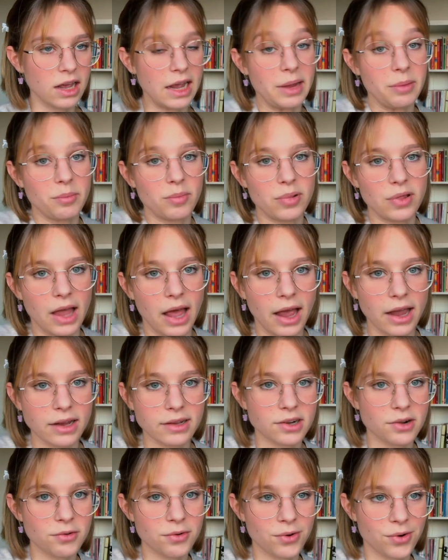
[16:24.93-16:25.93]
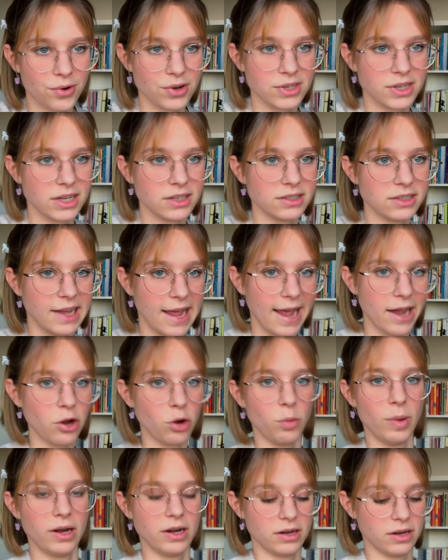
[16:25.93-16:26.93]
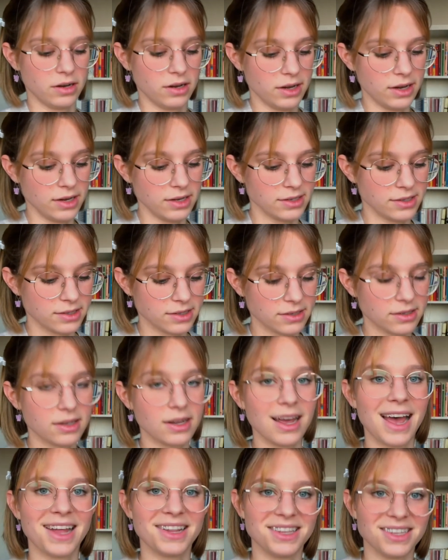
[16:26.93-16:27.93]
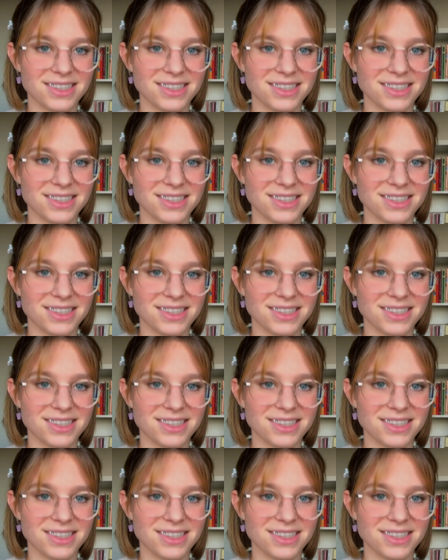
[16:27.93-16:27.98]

implying therefore that the ecumen is at